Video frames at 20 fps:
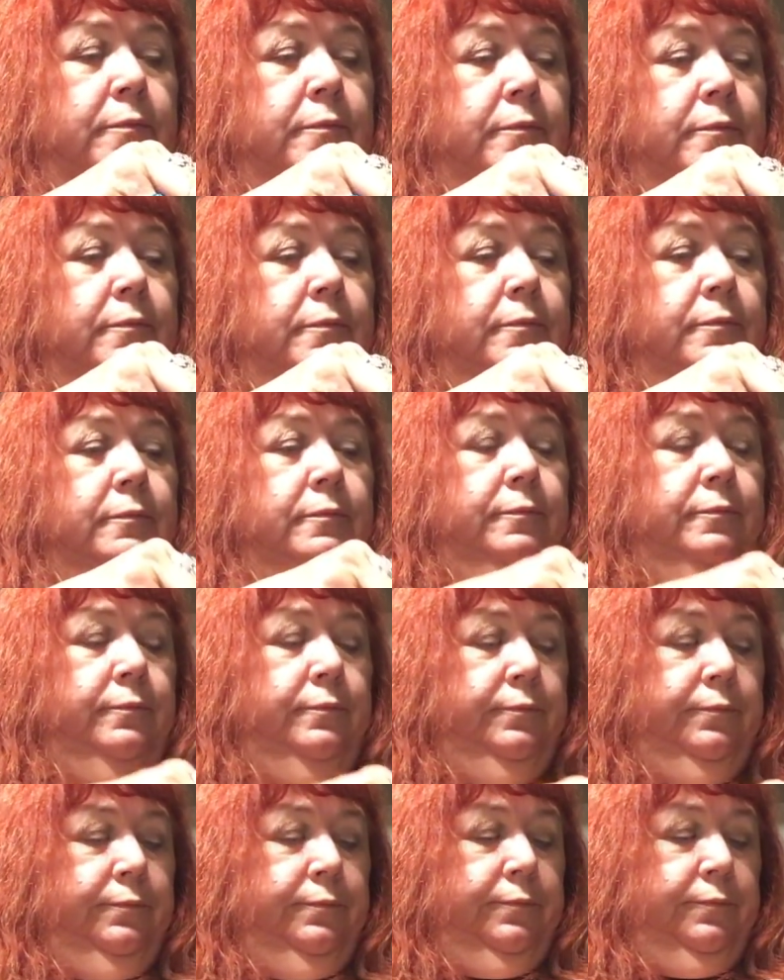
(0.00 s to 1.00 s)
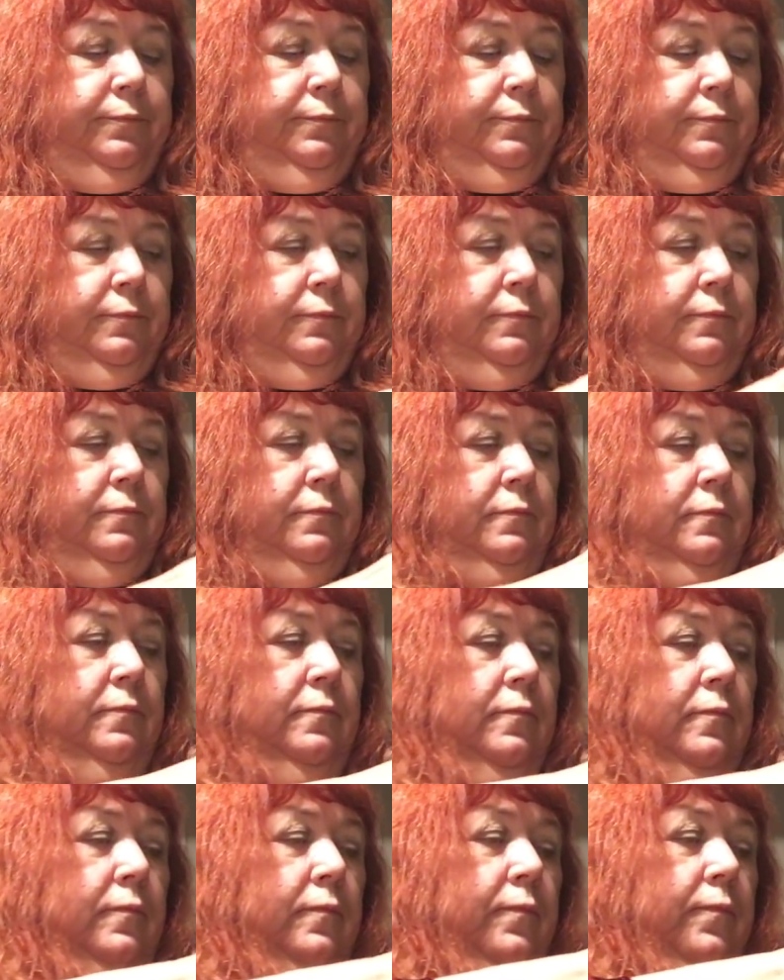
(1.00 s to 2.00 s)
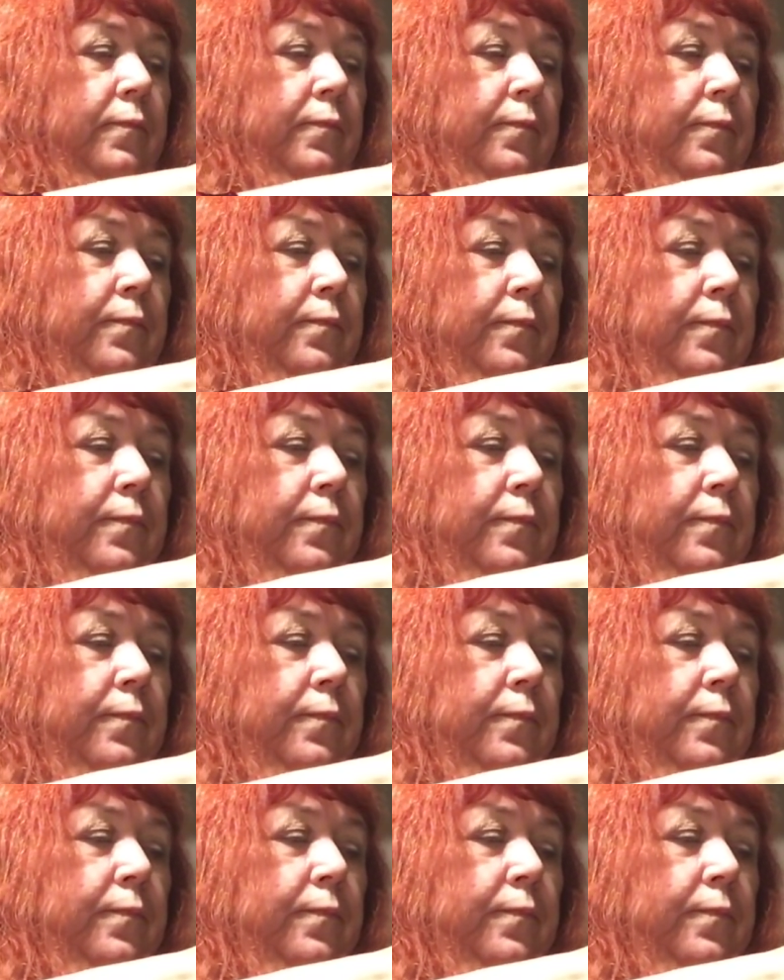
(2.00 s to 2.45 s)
Nothing is said.